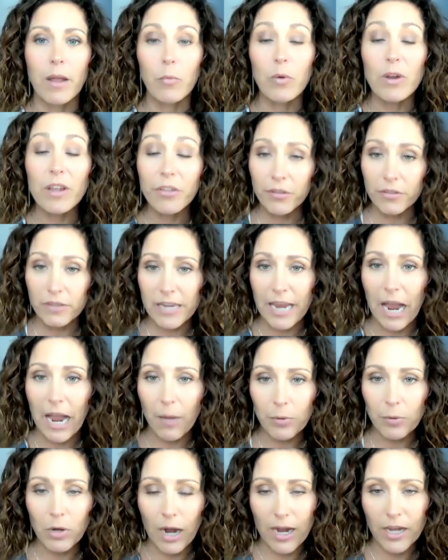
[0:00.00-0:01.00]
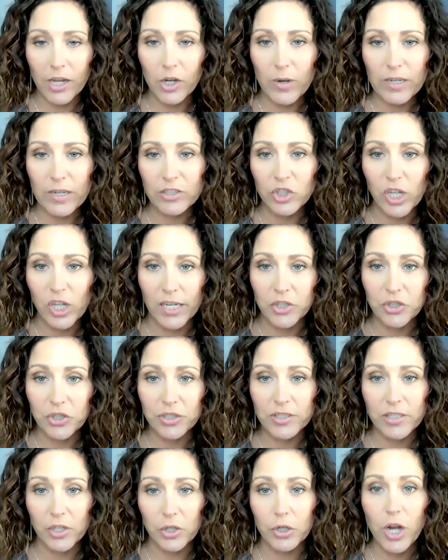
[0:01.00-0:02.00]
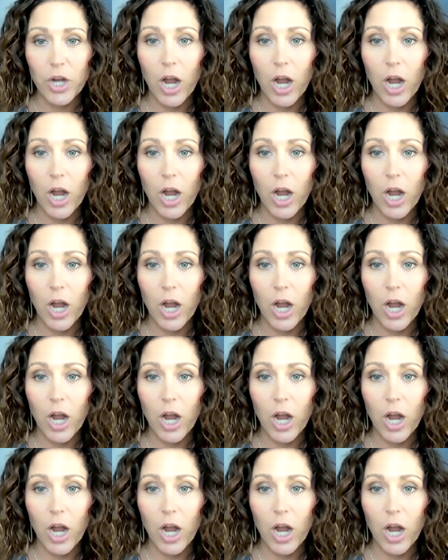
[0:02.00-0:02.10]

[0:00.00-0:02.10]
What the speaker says: with the Apple iOS changes that are